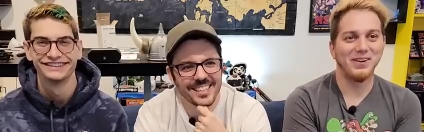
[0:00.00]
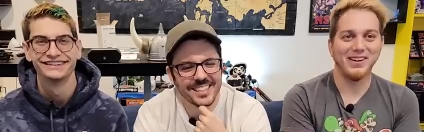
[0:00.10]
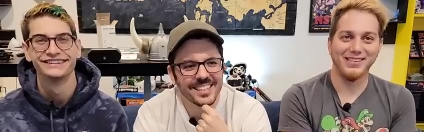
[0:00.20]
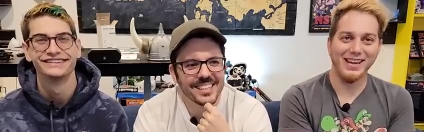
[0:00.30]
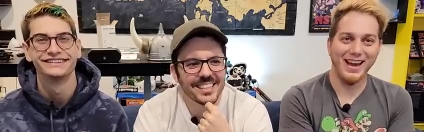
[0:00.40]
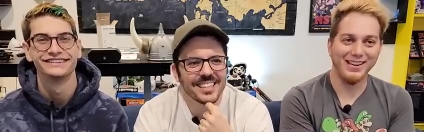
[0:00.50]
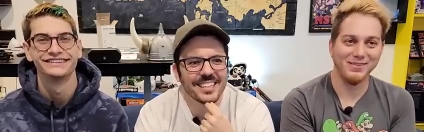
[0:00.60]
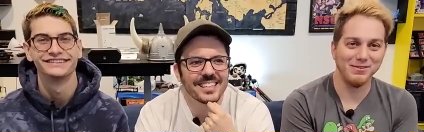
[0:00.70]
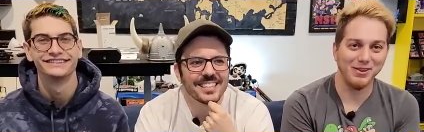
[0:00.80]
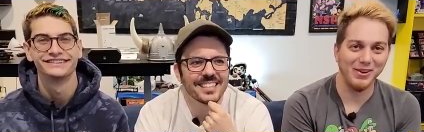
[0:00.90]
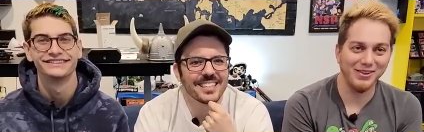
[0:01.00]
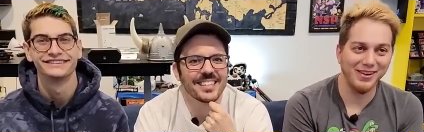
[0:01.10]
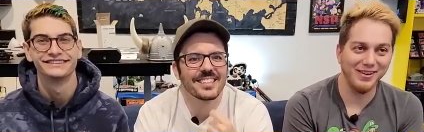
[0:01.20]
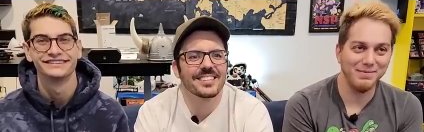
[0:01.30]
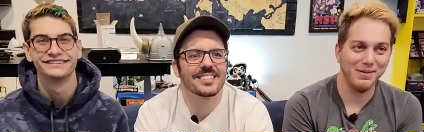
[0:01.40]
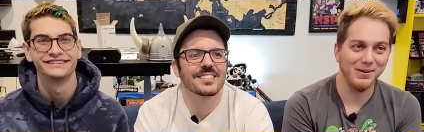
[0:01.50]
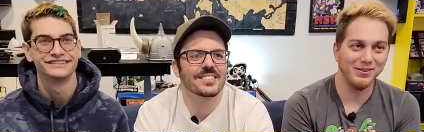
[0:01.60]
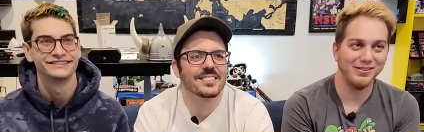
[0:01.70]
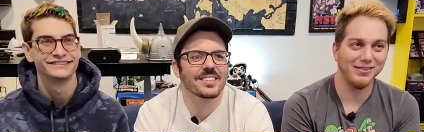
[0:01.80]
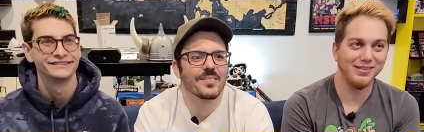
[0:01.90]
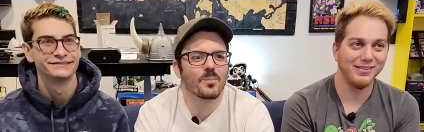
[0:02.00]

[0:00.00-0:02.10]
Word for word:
Speaker 1: probably get tack some stars on in post.